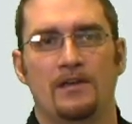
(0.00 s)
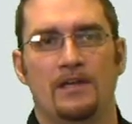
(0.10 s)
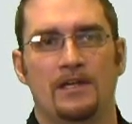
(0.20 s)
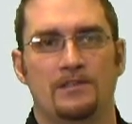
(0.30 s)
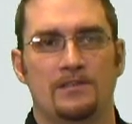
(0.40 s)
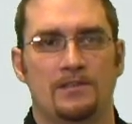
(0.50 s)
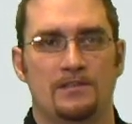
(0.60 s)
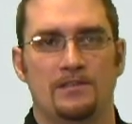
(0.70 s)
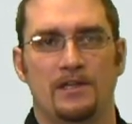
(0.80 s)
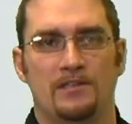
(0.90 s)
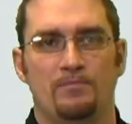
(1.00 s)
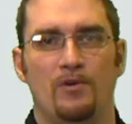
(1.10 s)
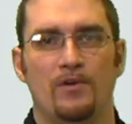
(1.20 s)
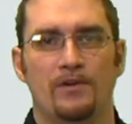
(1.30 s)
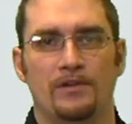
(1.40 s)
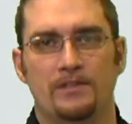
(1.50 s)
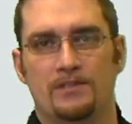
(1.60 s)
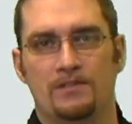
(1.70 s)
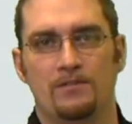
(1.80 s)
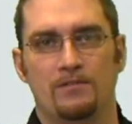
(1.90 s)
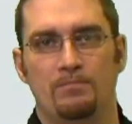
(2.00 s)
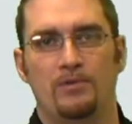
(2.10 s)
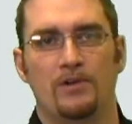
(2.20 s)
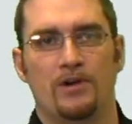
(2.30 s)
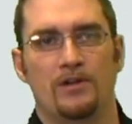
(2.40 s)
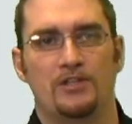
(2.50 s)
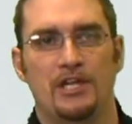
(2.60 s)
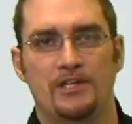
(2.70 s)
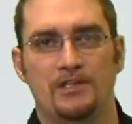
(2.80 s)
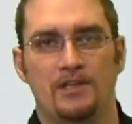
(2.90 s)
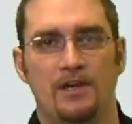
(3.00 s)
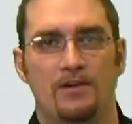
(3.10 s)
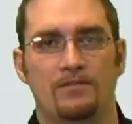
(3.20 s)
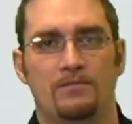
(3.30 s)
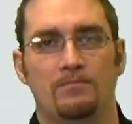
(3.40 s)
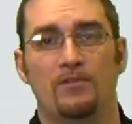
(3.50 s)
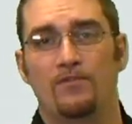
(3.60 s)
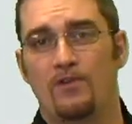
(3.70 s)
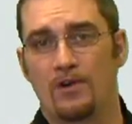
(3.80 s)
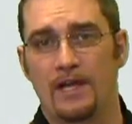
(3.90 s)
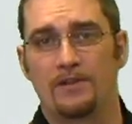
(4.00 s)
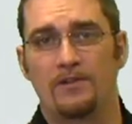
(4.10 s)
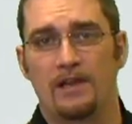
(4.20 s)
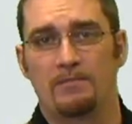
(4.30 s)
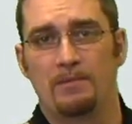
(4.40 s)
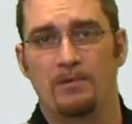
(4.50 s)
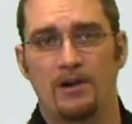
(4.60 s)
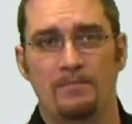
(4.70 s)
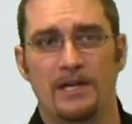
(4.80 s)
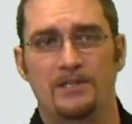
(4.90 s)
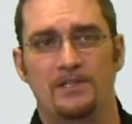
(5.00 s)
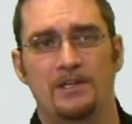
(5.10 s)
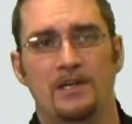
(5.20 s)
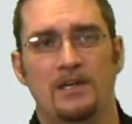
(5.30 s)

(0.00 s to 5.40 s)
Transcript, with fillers: it's, it's a nice pointer is to put our injection cone before I create my part mesh